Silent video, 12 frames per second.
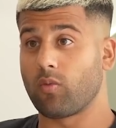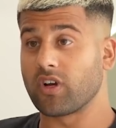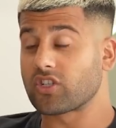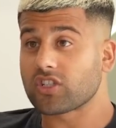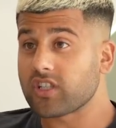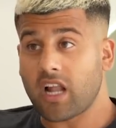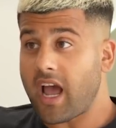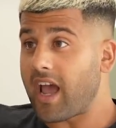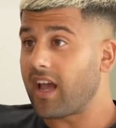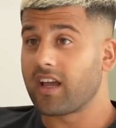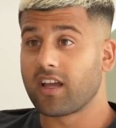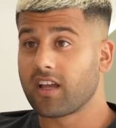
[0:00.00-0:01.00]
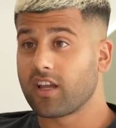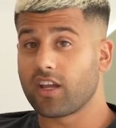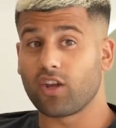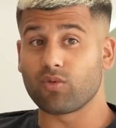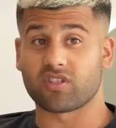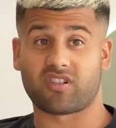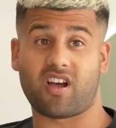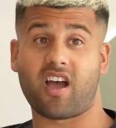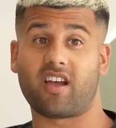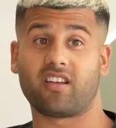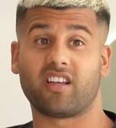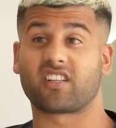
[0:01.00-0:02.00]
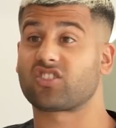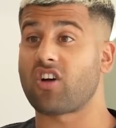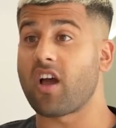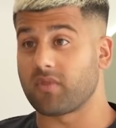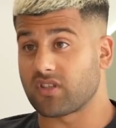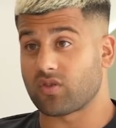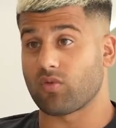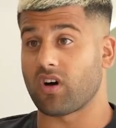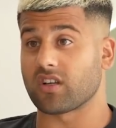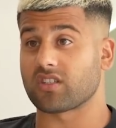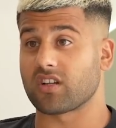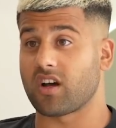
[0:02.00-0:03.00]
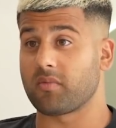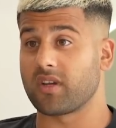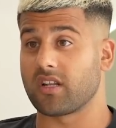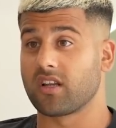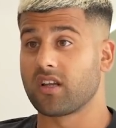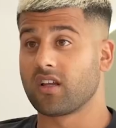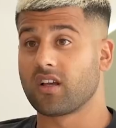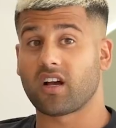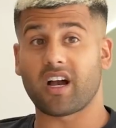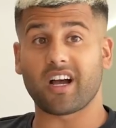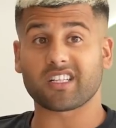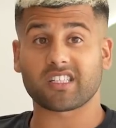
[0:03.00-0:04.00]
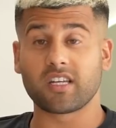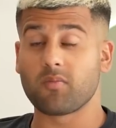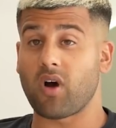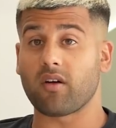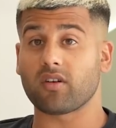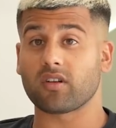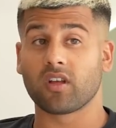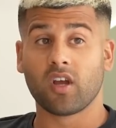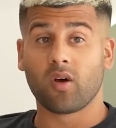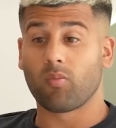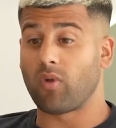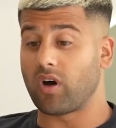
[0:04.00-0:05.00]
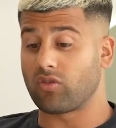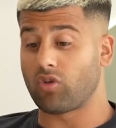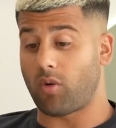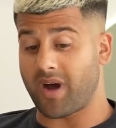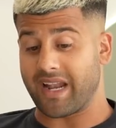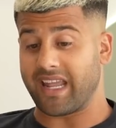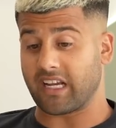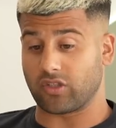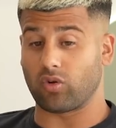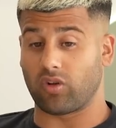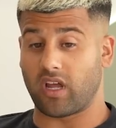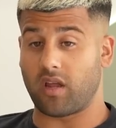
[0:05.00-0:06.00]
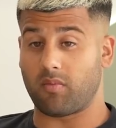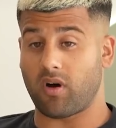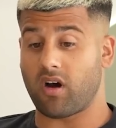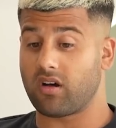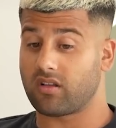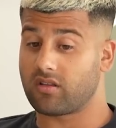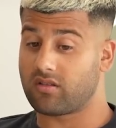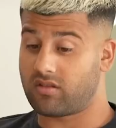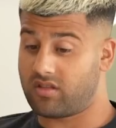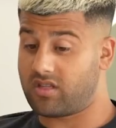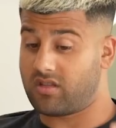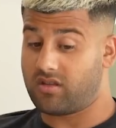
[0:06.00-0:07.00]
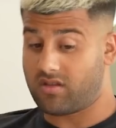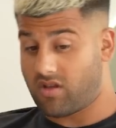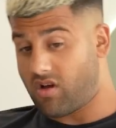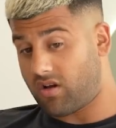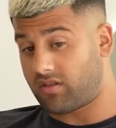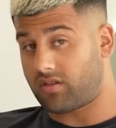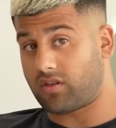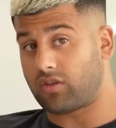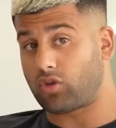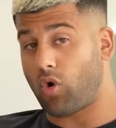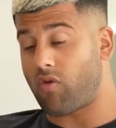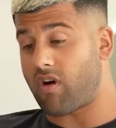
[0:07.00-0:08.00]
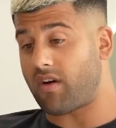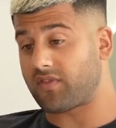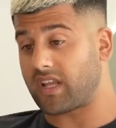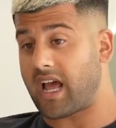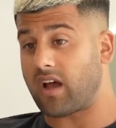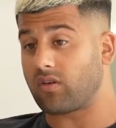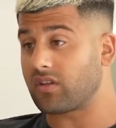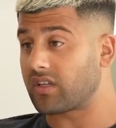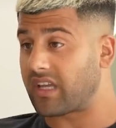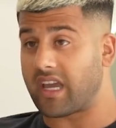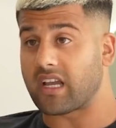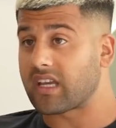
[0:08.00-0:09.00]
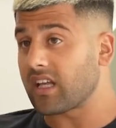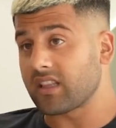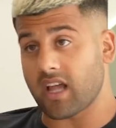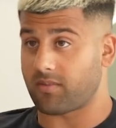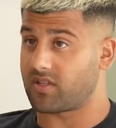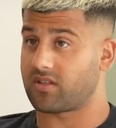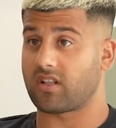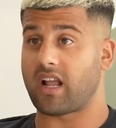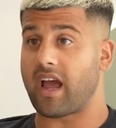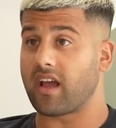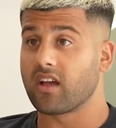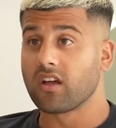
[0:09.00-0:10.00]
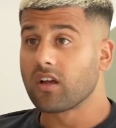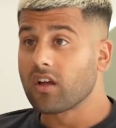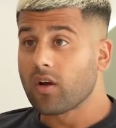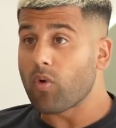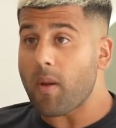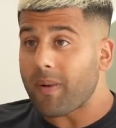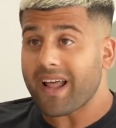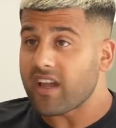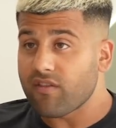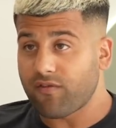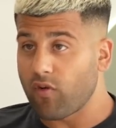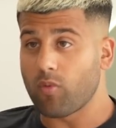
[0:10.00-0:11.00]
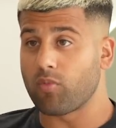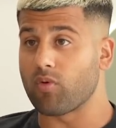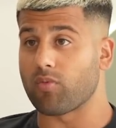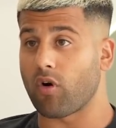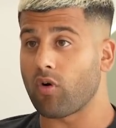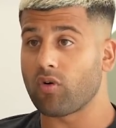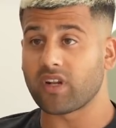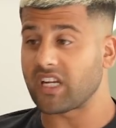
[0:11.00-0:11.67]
We're just like, it was like excitement to us. Do you know what I mean? I see not my next door neighbor, the door after that getting kidnapped. Like, we're playing football, bro.